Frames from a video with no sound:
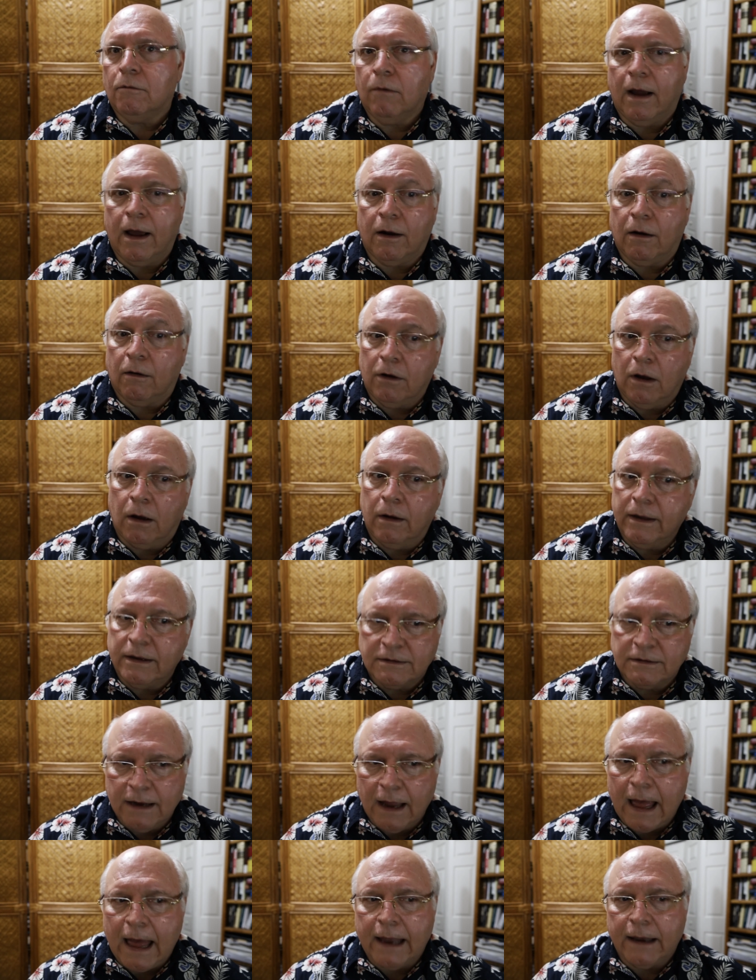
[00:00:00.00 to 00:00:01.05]
rider. No, he's
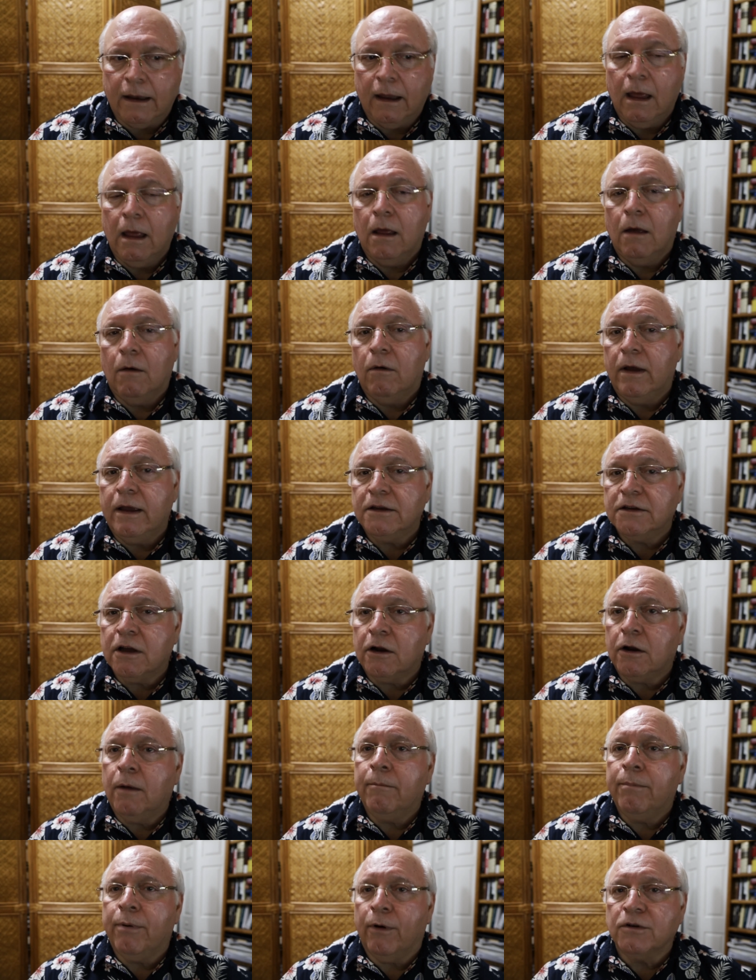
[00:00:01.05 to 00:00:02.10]
not. Well, he's going
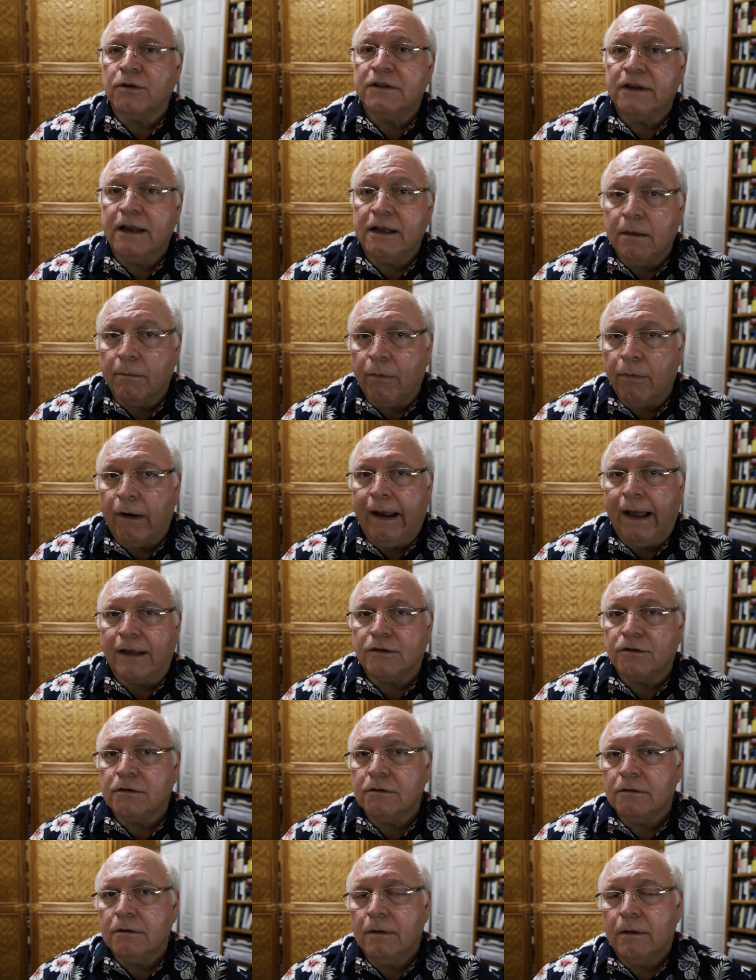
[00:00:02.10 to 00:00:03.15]
to impersonate the branch.